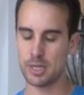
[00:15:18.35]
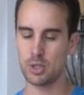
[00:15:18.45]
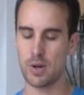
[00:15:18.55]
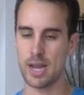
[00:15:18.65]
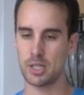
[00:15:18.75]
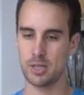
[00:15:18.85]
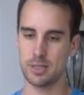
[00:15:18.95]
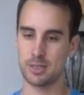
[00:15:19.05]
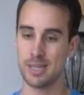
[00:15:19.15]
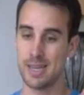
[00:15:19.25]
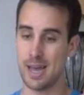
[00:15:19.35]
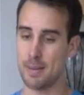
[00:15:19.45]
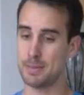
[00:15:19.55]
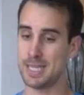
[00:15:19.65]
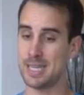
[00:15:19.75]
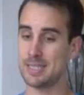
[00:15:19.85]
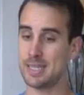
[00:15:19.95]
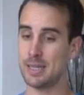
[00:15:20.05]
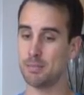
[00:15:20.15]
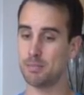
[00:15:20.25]
contraction, this I'm
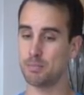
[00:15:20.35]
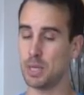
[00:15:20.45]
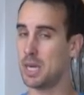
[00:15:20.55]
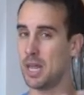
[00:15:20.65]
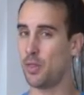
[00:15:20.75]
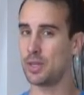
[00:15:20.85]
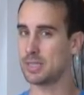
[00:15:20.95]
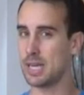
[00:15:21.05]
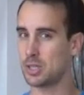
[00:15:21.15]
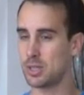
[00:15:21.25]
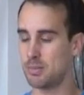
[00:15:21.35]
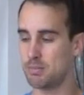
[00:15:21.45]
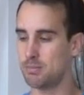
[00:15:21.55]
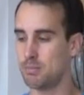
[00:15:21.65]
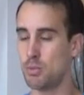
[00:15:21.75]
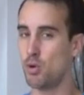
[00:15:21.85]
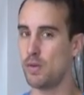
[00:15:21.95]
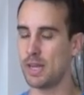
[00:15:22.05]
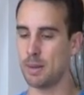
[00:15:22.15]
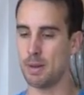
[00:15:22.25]
tensing, but nothing's actually
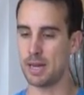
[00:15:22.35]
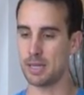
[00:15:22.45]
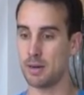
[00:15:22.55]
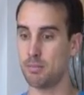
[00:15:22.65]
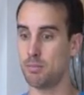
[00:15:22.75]
moving. I'm not kind of